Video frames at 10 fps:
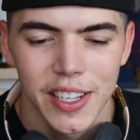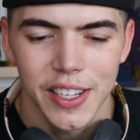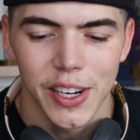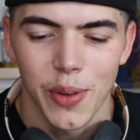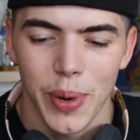
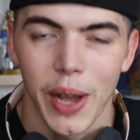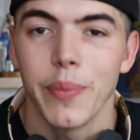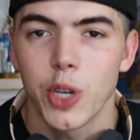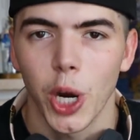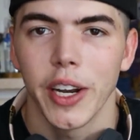you know, but
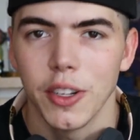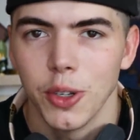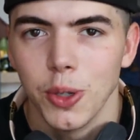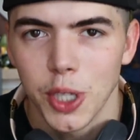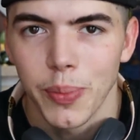I'm trying to
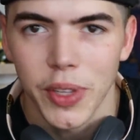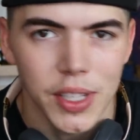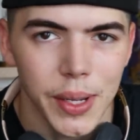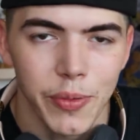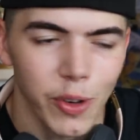do something
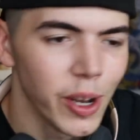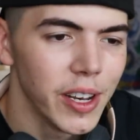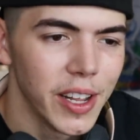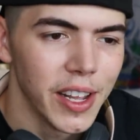different,